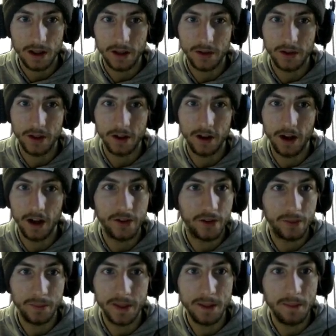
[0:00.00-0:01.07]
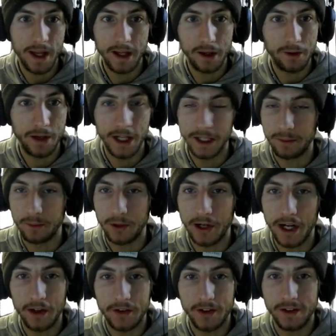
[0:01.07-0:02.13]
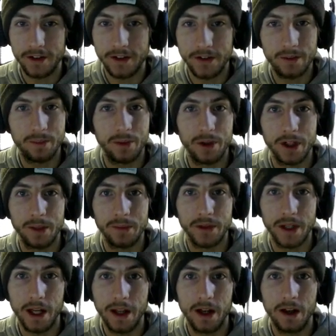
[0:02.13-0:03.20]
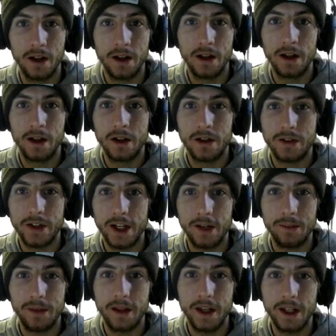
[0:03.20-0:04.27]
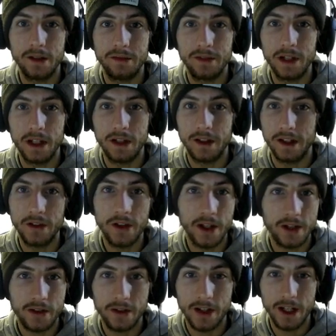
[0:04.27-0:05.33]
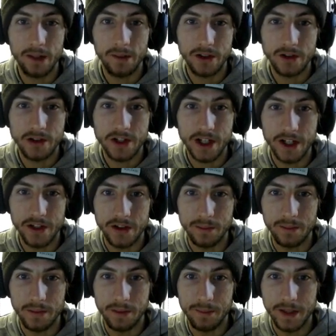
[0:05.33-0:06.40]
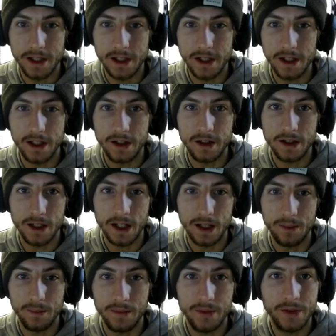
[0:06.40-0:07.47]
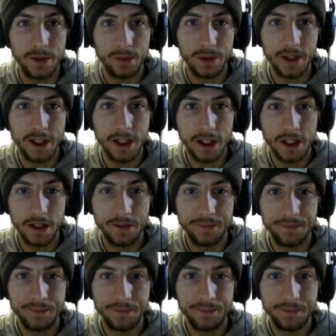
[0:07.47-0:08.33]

like I said, guys, it's me making random growls and just putting them together. Same thing, the filler the exact same. I just changed the melody, still leading in.